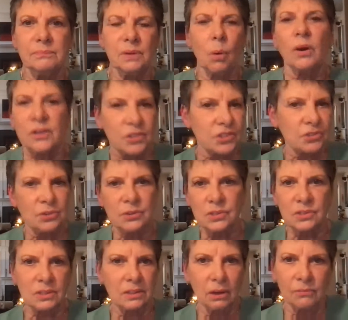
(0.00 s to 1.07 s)

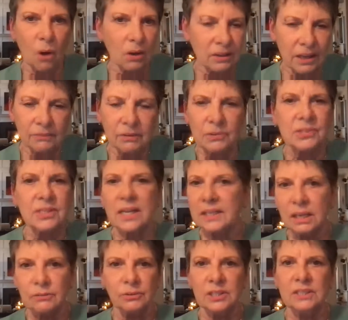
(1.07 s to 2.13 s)
orchestras of all levels at
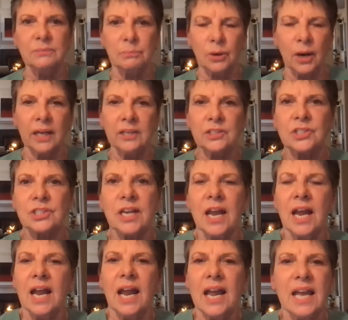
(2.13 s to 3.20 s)
every branch.
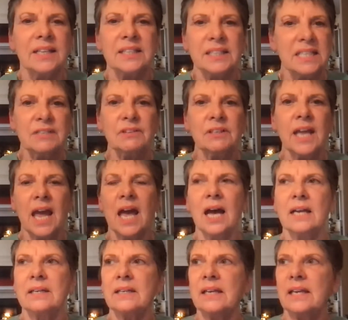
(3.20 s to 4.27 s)
And it even
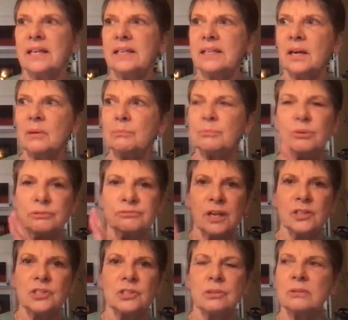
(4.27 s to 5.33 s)
had a
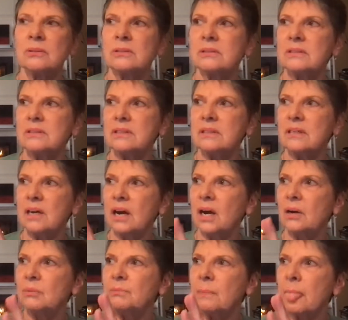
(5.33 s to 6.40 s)
professional
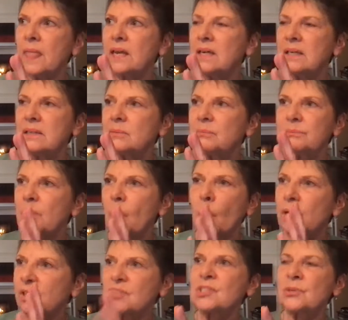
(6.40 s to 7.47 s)

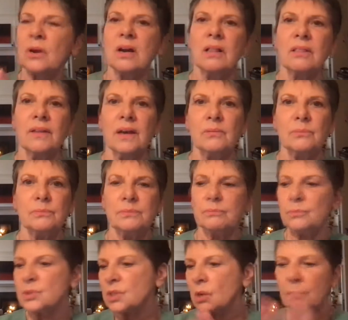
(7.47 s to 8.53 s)
orchestra that
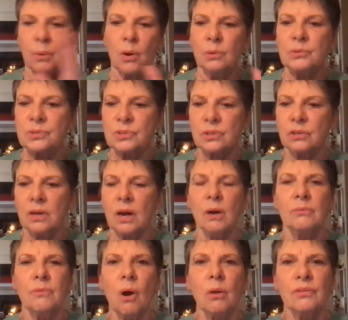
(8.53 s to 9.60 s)
was composed
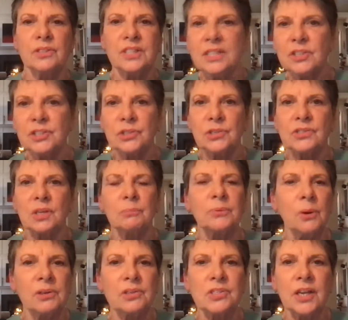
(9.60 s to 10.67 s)
of all the teachers and
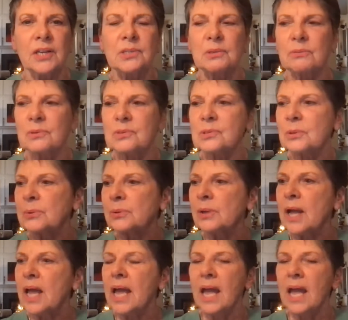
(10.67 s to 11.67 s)
proteges of the school.